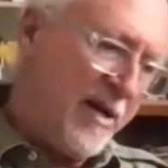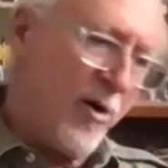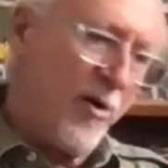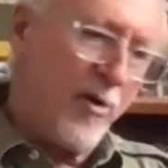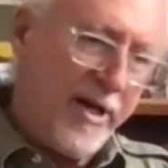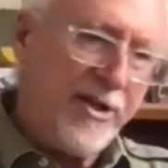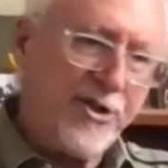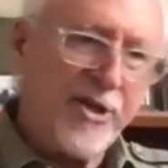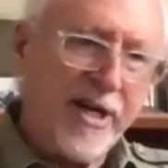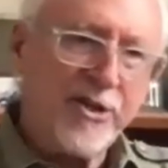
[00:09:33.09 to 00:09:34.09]
or
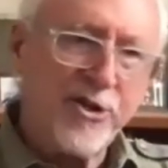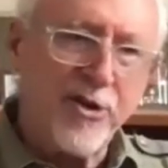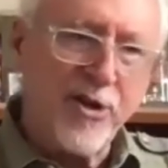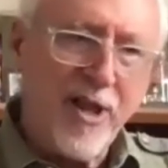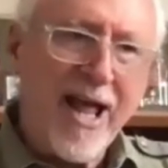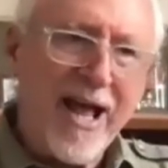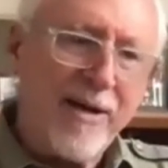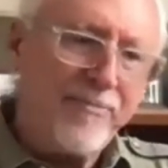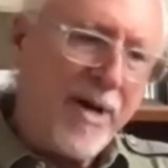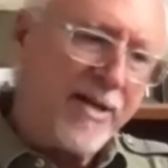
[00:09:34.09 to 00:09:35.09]
each section of the
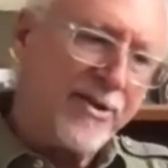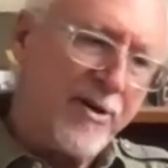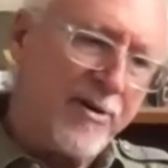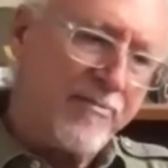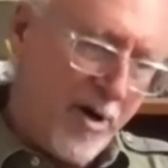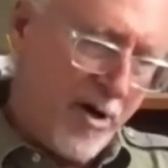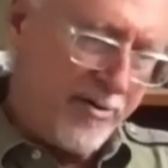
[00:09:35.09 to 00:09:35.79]
lab has a, a